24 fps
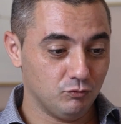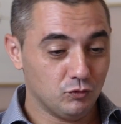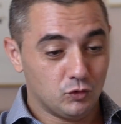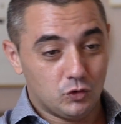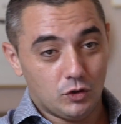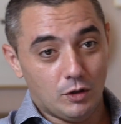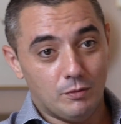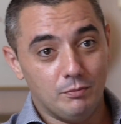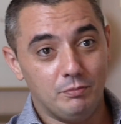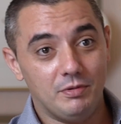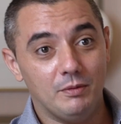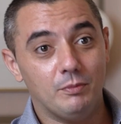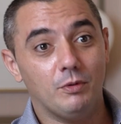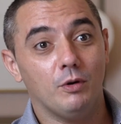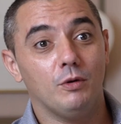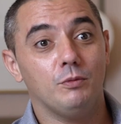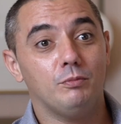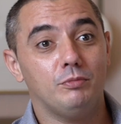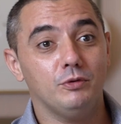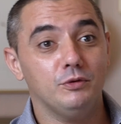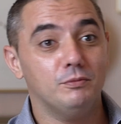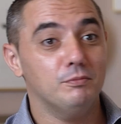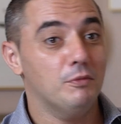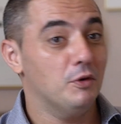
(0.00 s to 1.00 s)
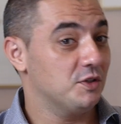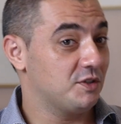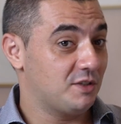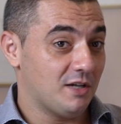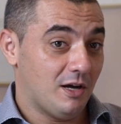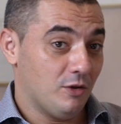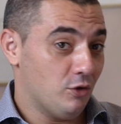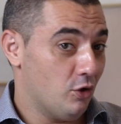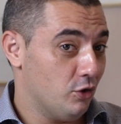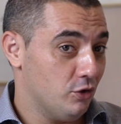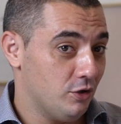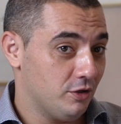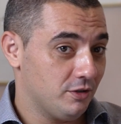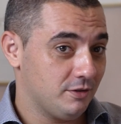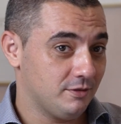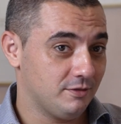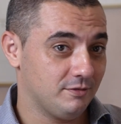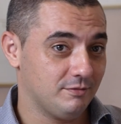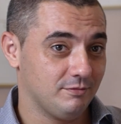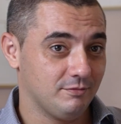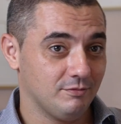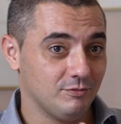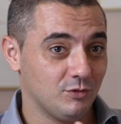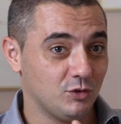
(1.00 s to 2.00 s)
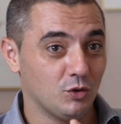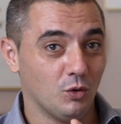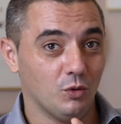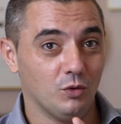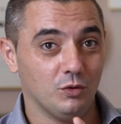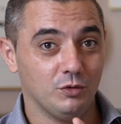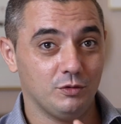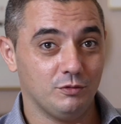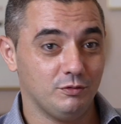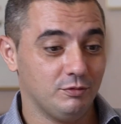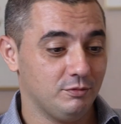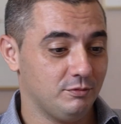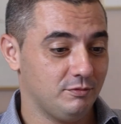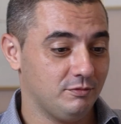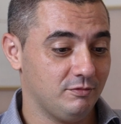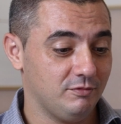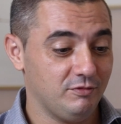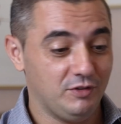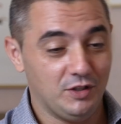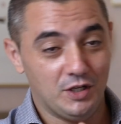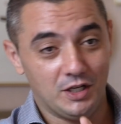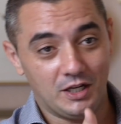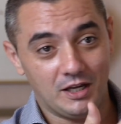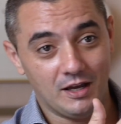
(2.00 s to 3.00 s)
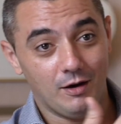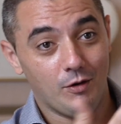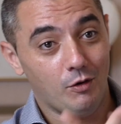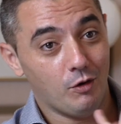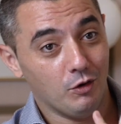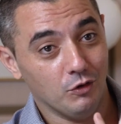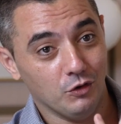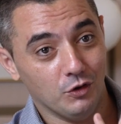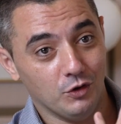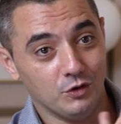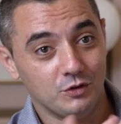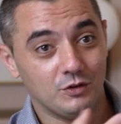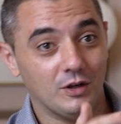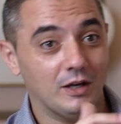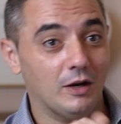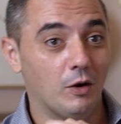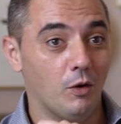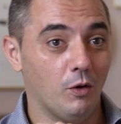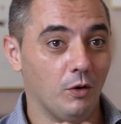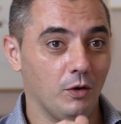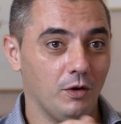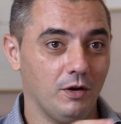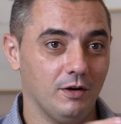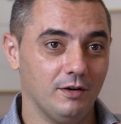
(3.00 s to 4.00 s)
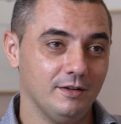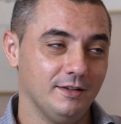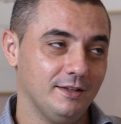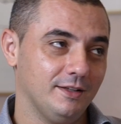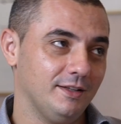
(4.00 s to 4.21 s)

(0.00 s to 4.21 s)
Some people put mustard or not, salt, vinegar or not, and oil.